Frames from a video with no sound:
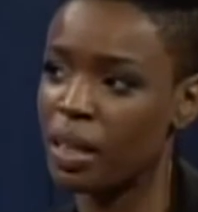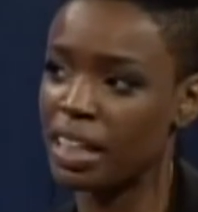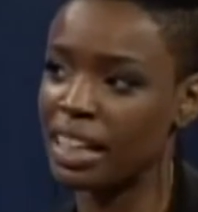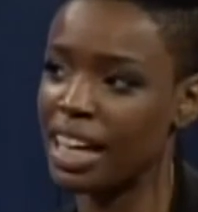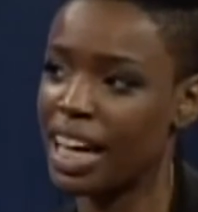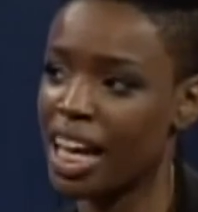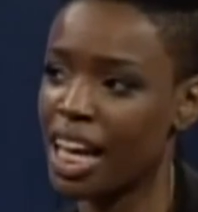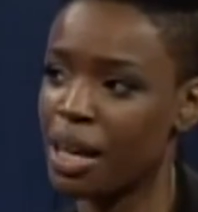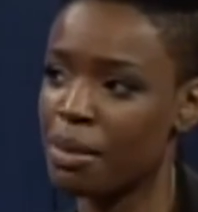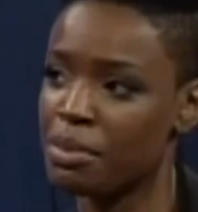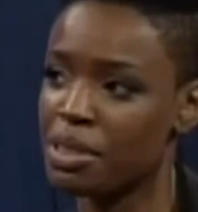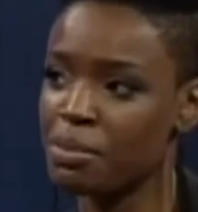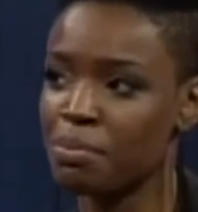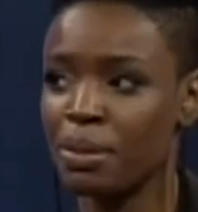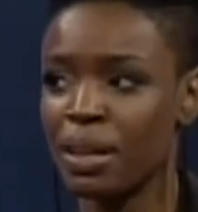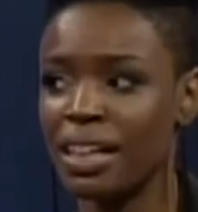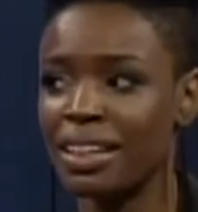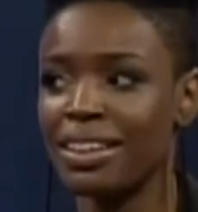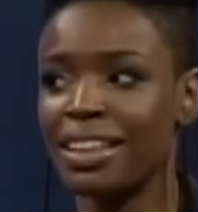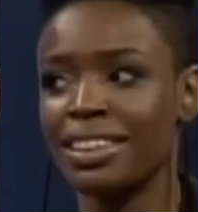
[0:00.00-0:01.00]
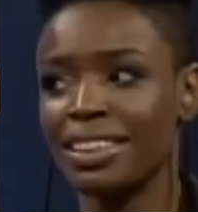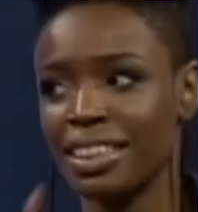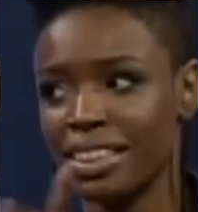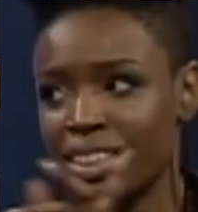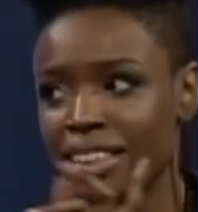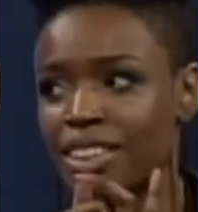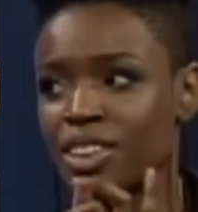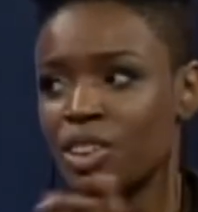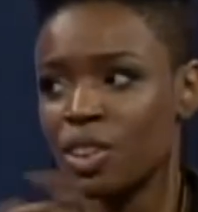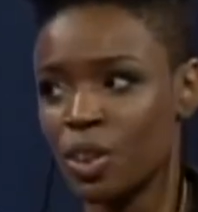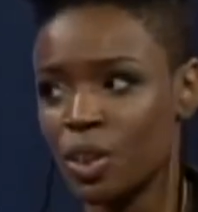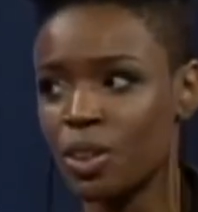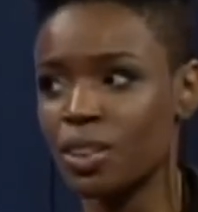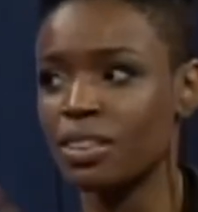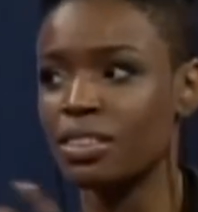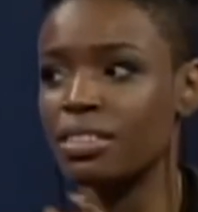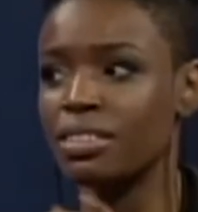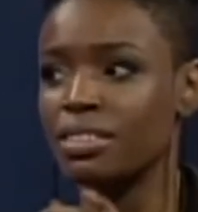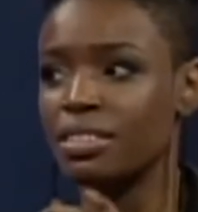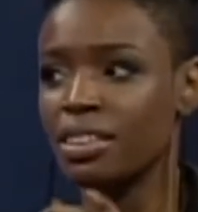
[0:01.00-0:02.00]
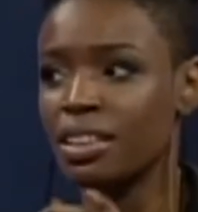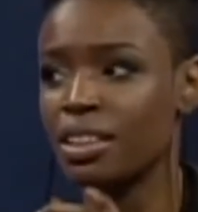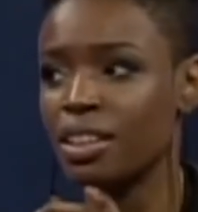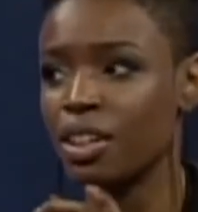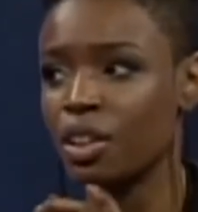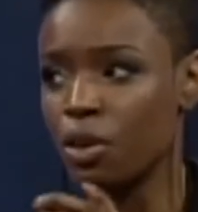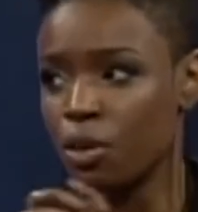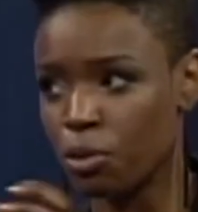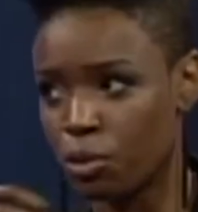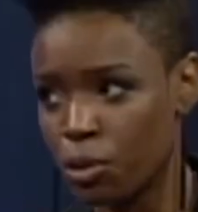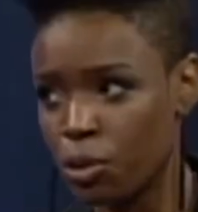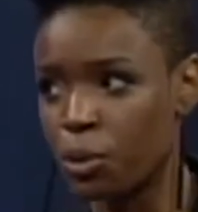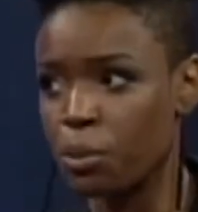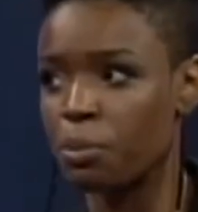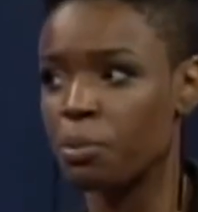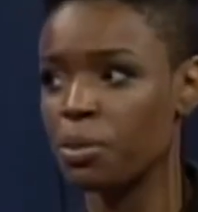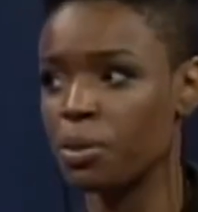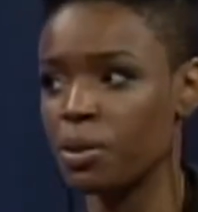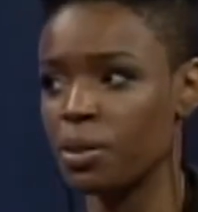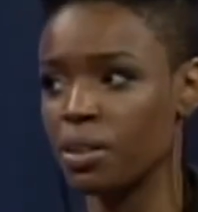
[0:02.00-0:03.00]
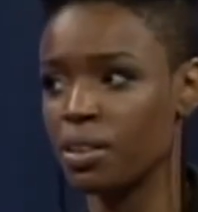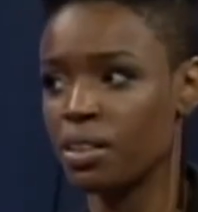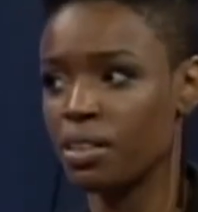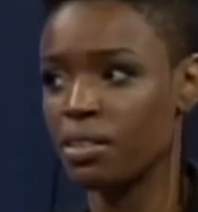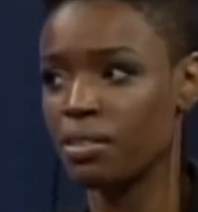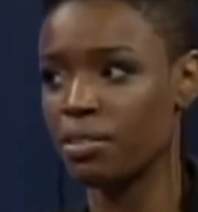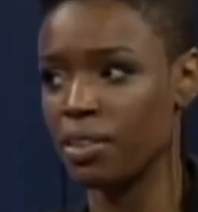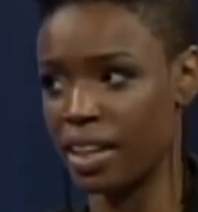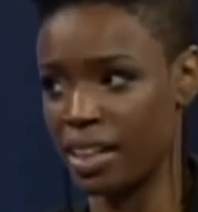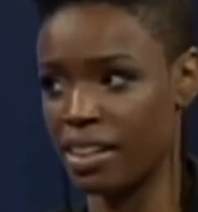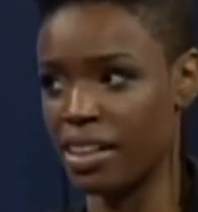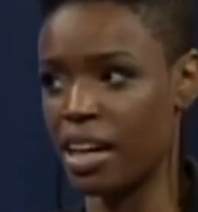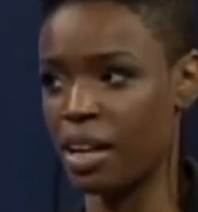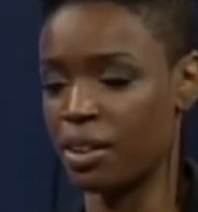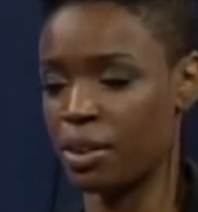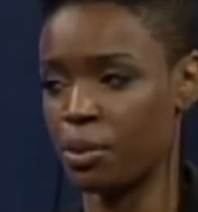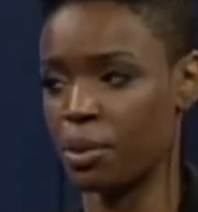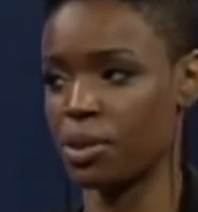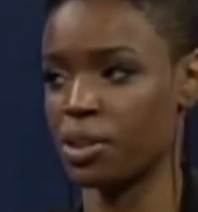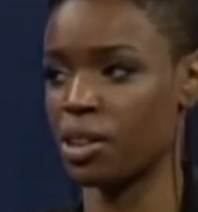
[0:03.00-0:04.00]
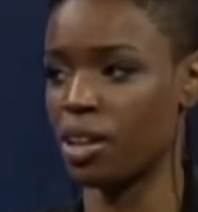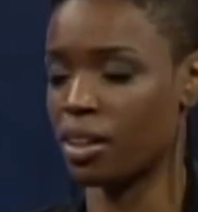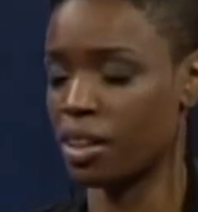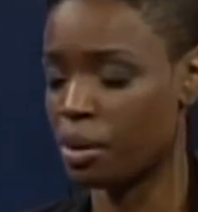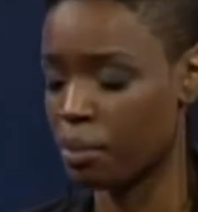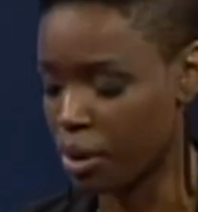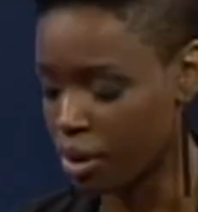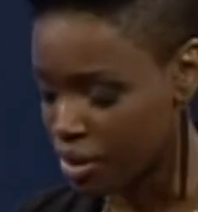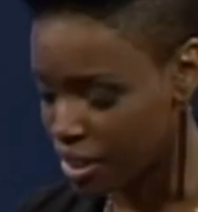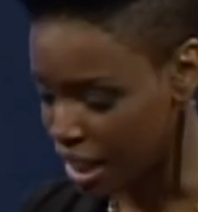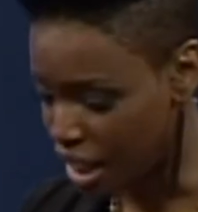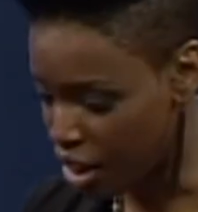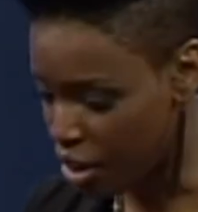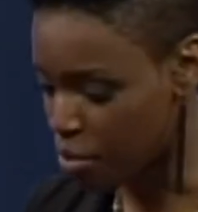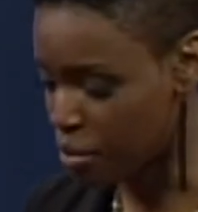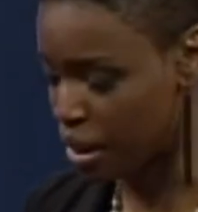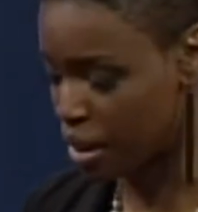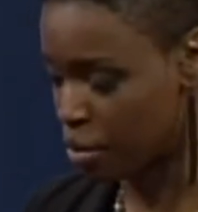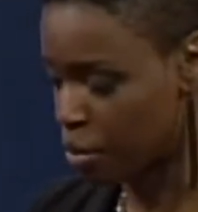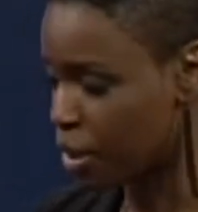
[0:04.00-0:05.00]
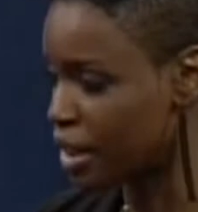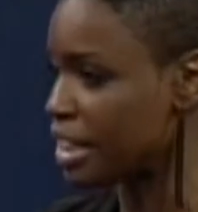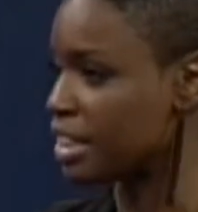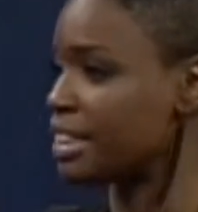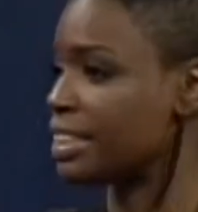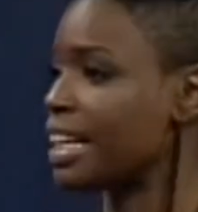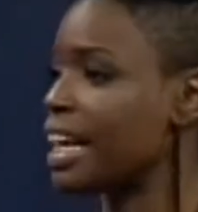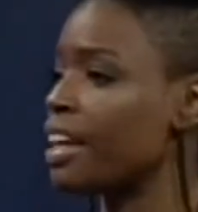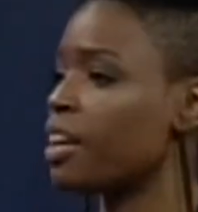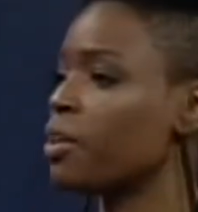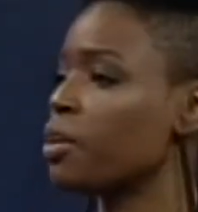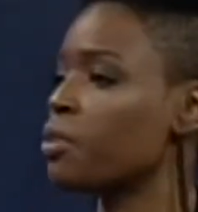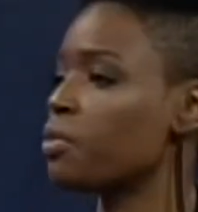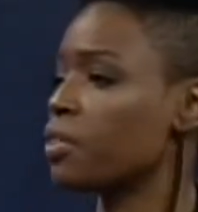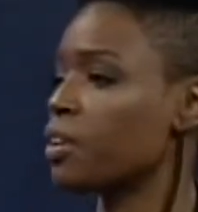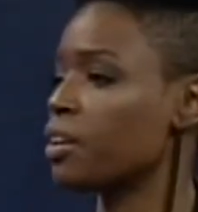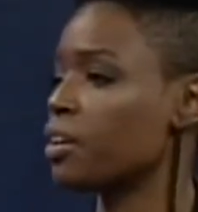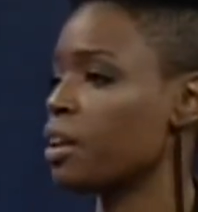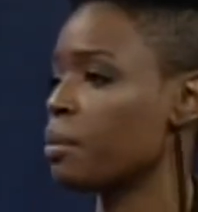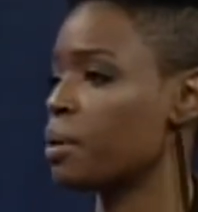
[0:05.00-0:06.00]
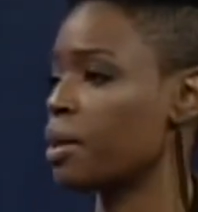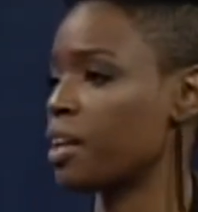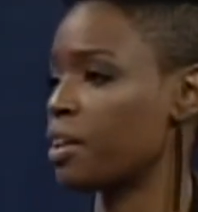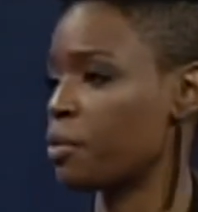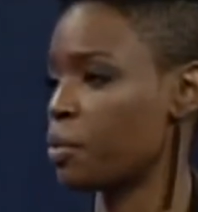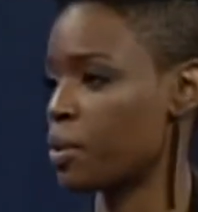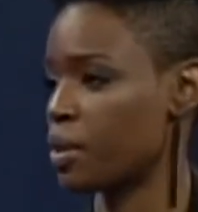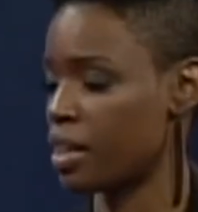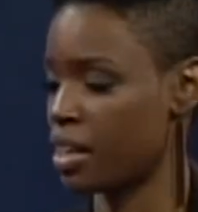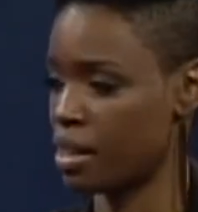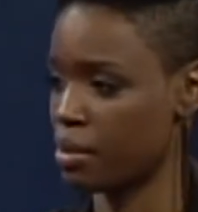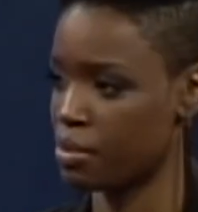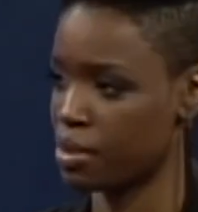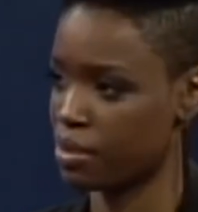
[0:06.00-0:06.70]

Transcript: games, but this is a certain group right now that we're talking about. Tell me, please, take it over about Everyone Games.